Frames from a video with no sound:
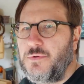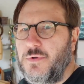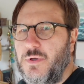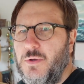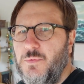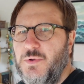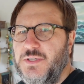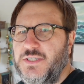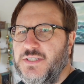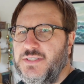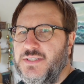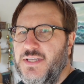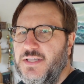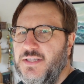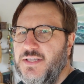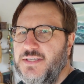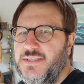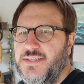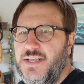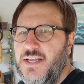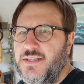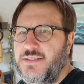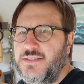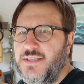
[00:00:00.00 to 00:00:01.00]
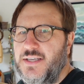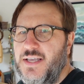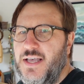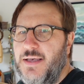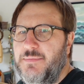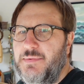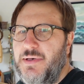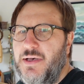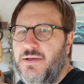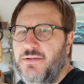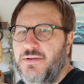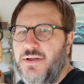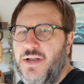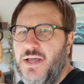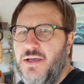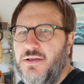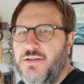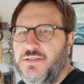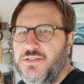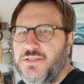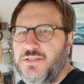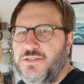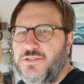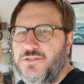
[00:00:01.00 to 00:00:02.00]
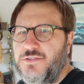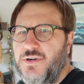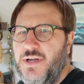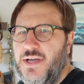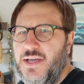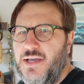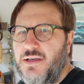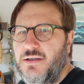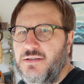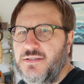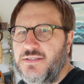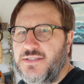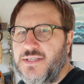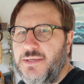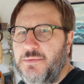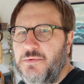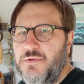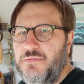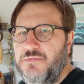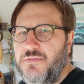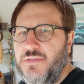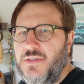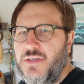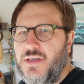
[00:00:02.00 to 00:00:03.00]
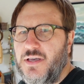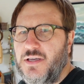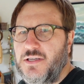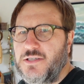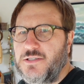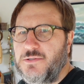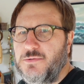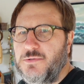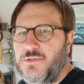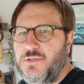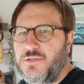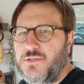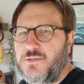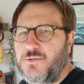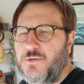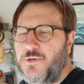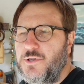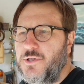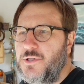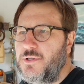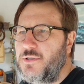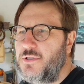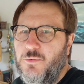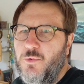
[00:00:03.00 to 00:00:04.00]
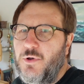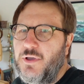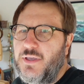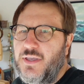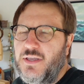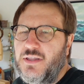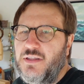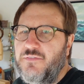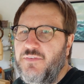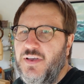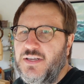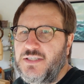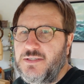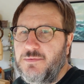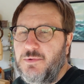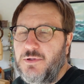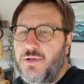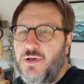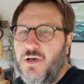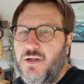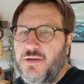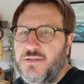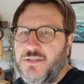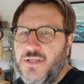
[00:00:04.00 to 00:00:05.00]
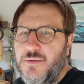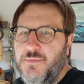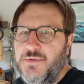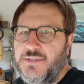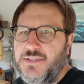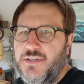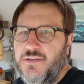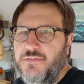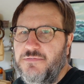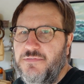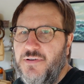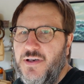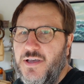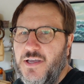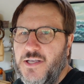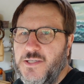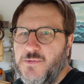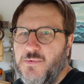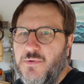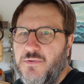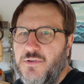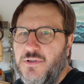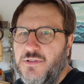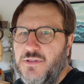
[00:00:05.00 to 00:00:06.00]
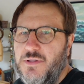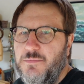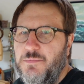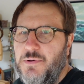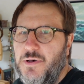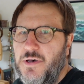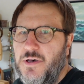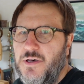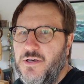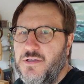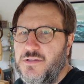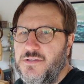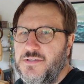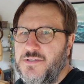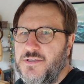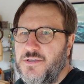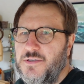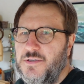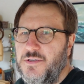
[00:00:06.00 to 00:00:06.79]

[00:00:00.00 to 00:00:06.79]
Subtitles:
We just need the sun to come out now and just dry out some of the actual soil. Working in the vegetable garden is obviously fine because we've got the paths.